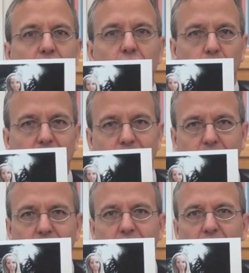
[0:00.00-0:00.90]
to
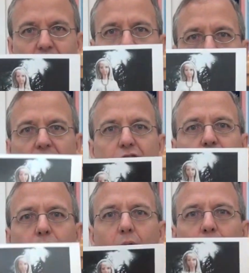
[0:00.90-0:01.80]
research this. This
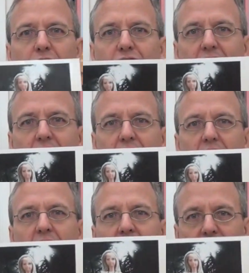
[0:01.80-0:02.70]
is what was
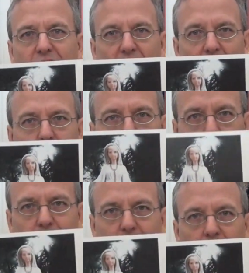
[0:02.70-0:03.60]
seen in Fatima,
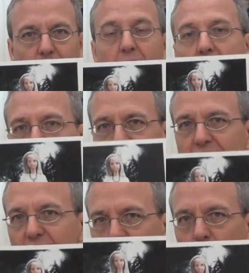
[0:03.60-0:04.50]
Portugal.
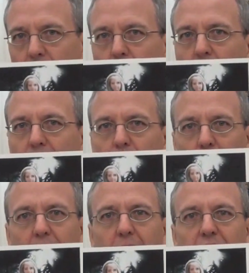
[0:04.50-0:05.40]
This is what all the
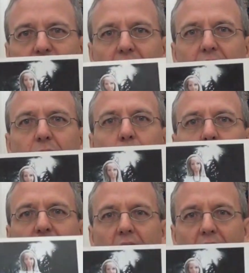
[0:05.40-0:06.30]
records say
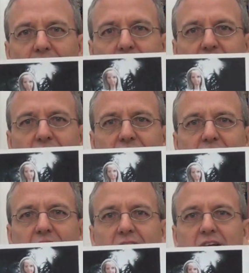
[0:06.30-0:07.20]
was actually
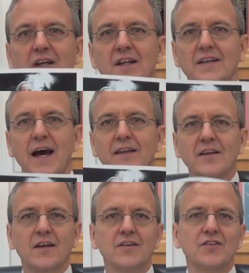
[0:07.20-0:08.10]
seen.
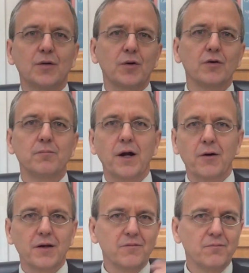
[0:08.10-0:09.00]
Not the typical
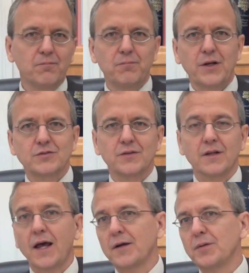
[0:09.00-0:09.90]
Marian picture
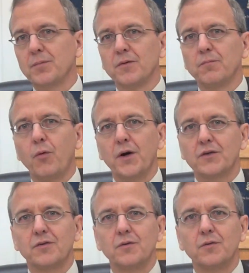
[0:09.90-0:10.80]
that a lot of people
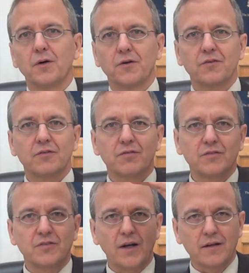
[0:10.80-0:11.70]
point to where
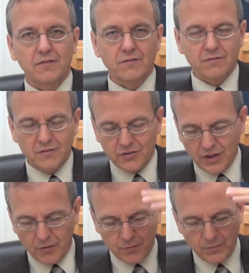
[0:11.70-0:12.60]
she's
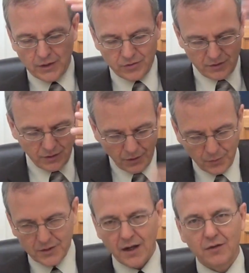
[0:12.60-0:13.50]
covered basically all
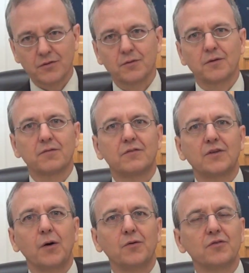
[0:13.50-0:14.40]
the way down to her
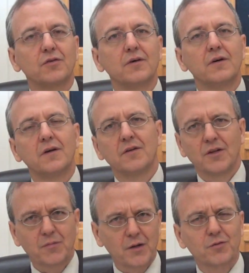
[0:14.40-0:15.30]
toes.
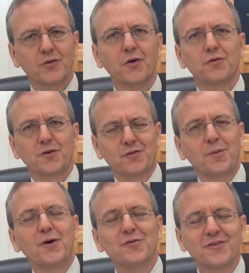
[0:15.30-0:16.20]
Sometimes her toes are
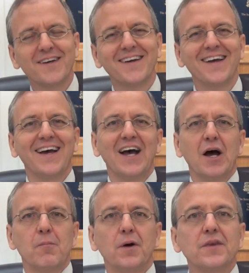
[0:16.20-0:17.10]
exposed.
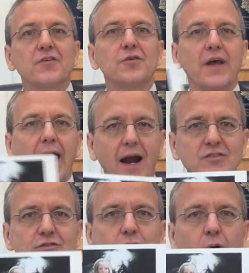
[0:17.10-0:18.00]
But this is
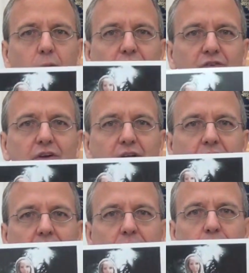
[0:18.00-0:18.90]
actually what was
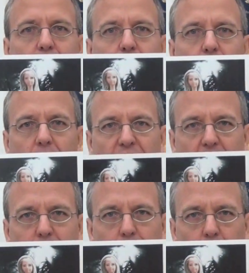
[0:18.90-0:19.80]
seen in
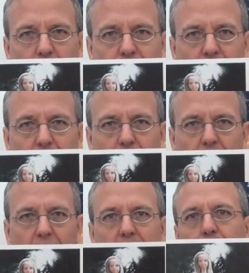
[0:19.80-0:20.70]
Fatima,
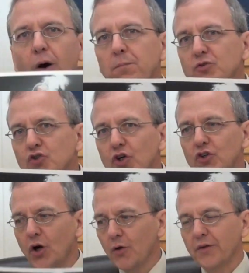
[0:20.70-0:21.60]
Portugal. And the Pope
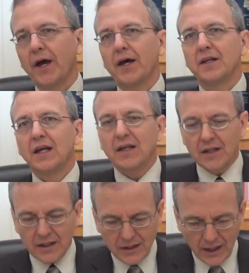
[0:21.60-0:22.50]
should know that.
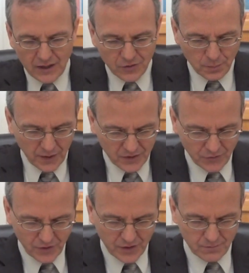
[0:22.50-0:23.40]
Yet he had his
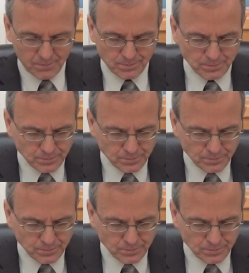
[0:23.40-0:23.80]
pontificate